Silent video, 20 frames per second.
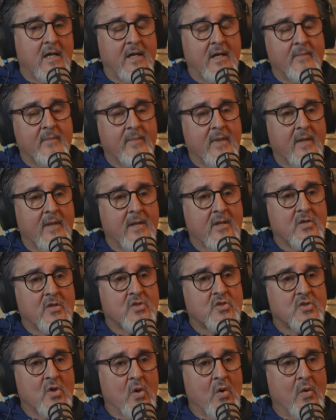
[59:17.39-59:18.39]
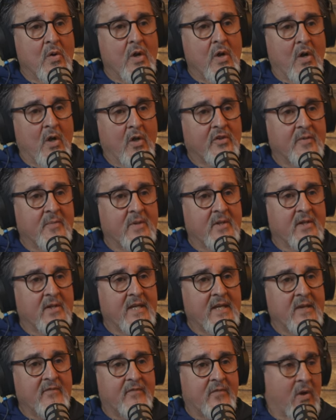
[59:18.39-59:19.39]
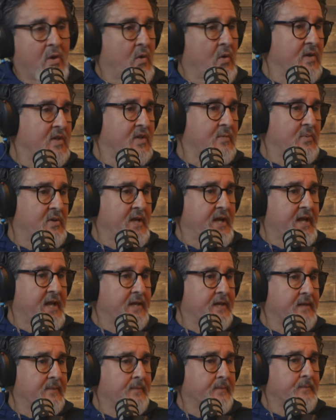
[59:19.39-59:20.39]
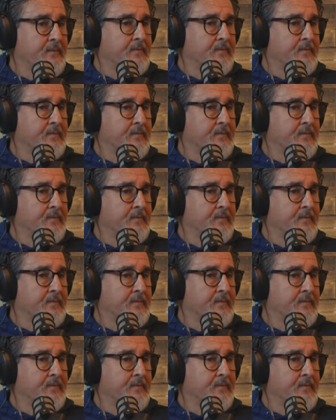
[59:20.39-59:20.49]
Um, so ultimately, following the plan